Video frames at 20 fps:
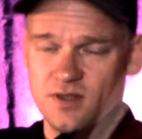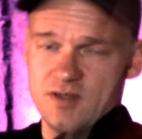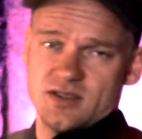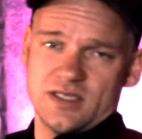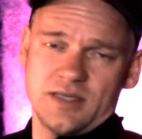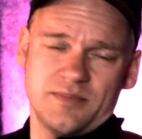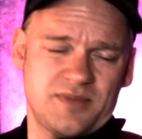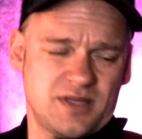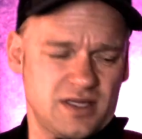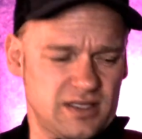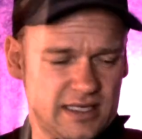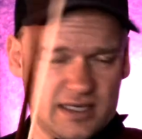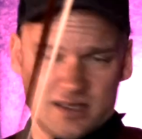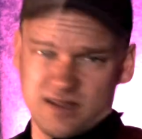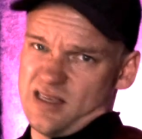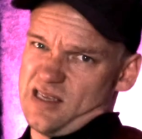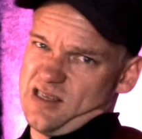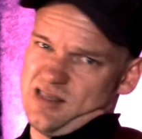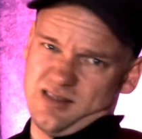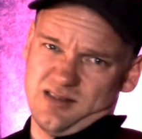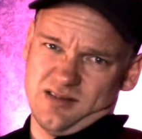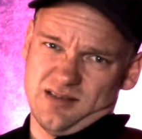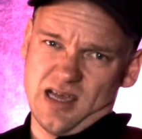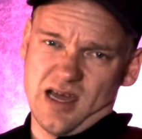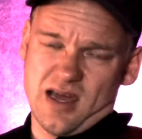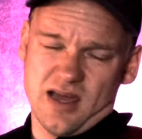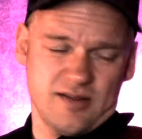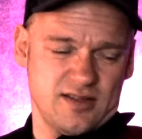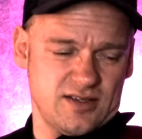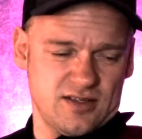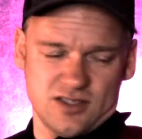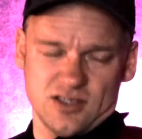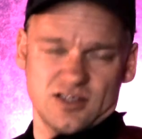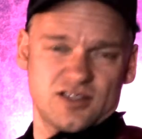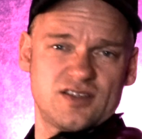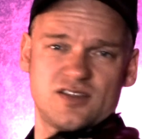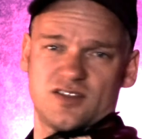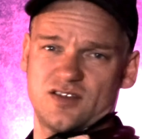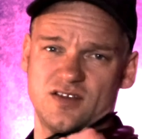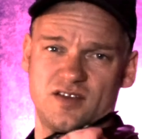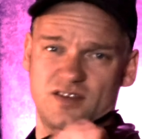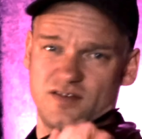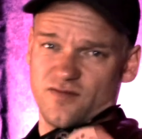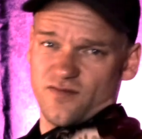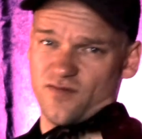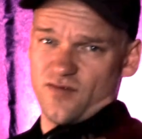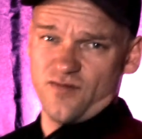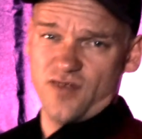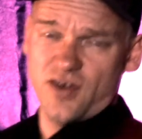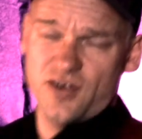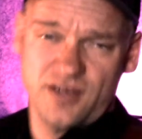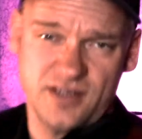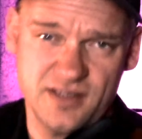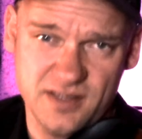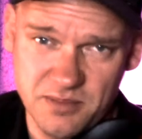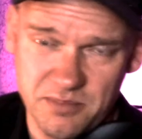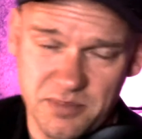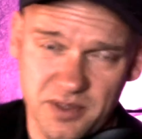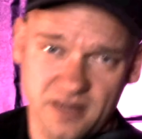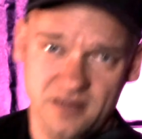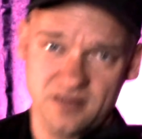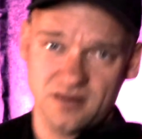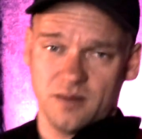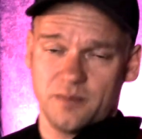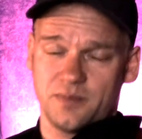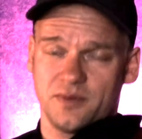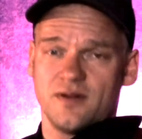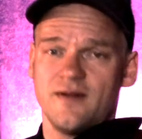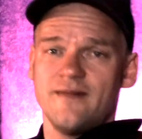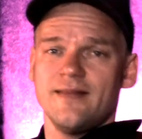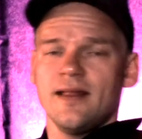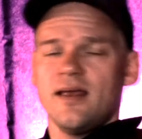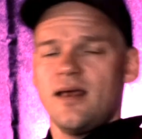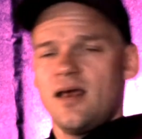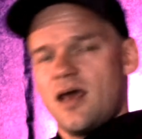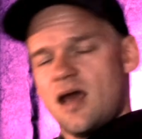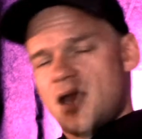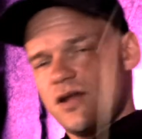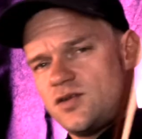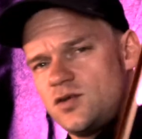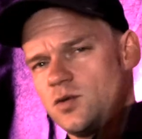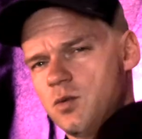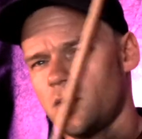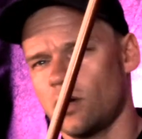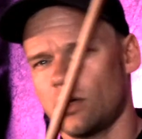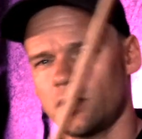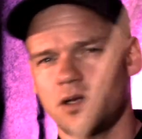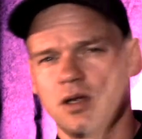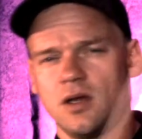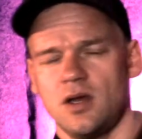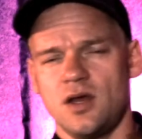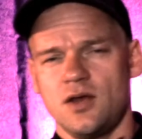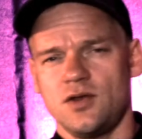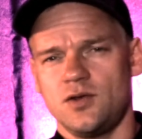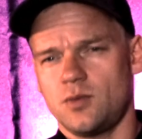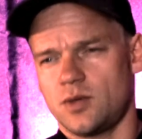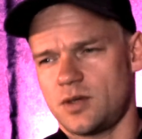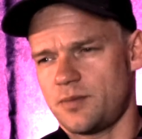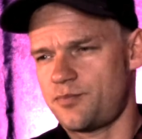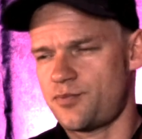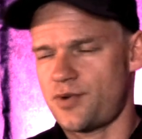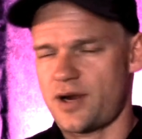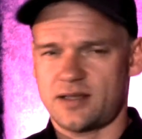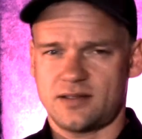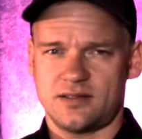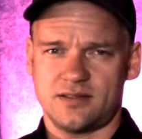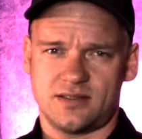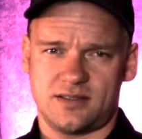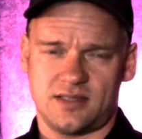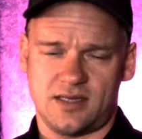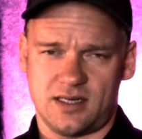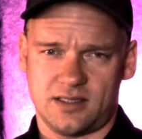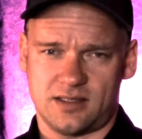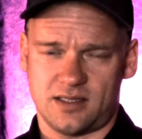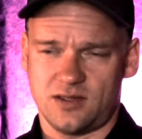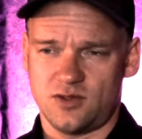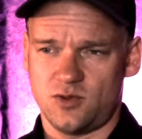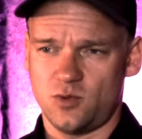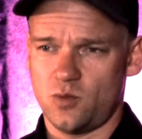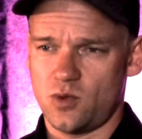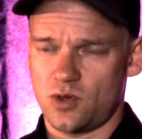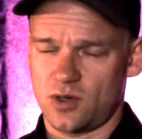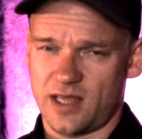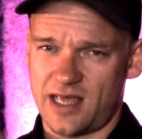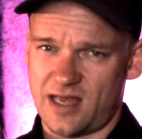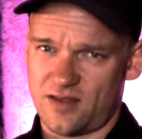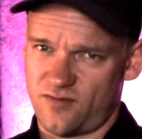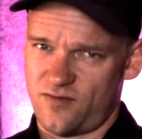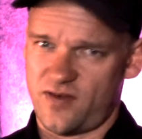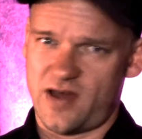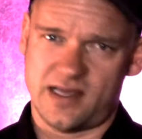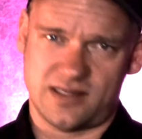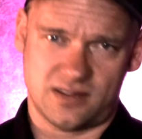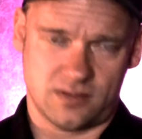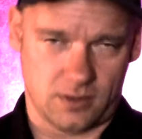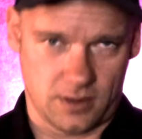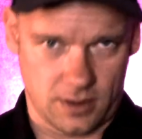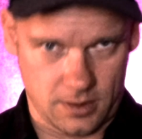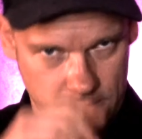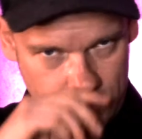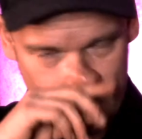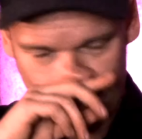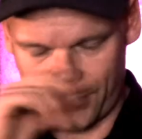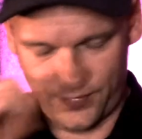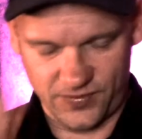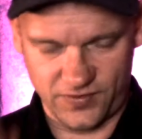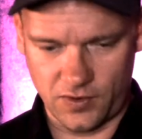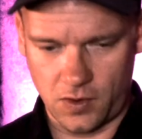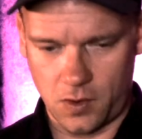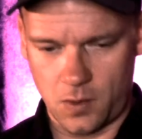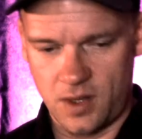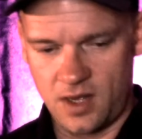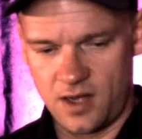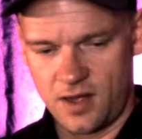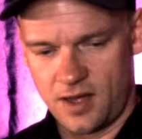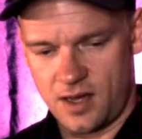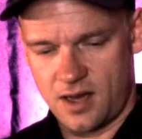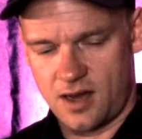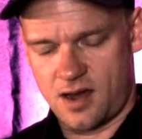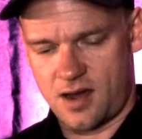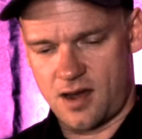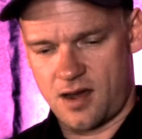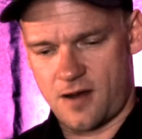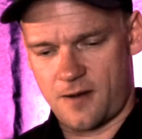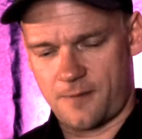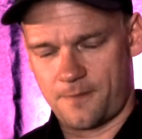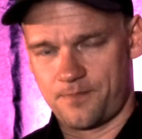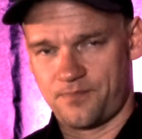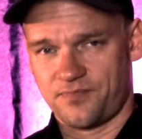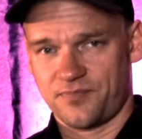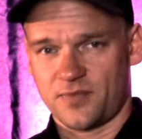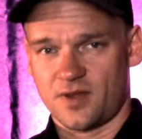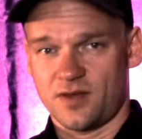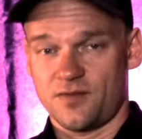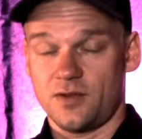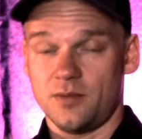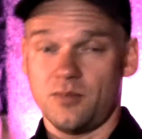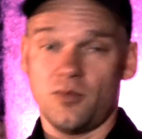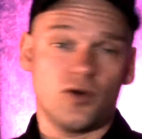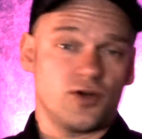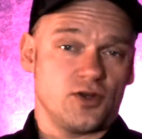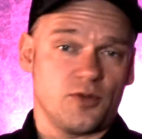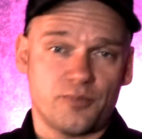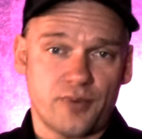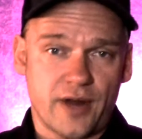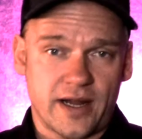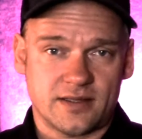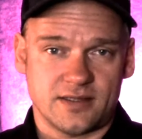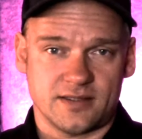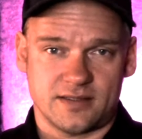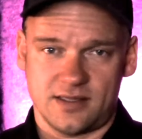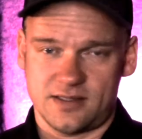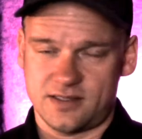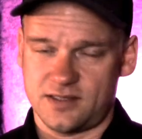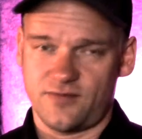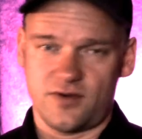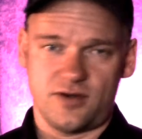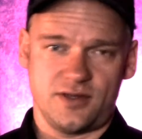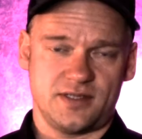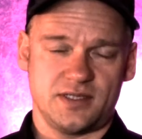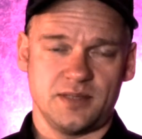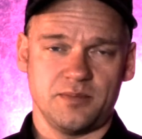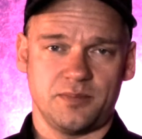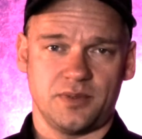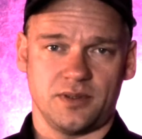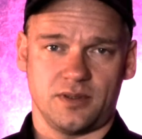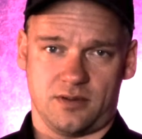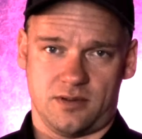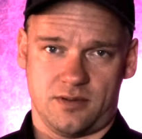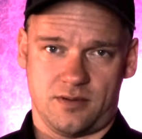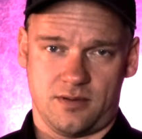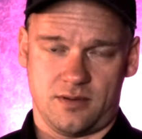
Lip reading: something like this. Yeah, it's just a very simple example, and you wanna practice it and you wanna get fast on it. So the more you practice, it's a very simple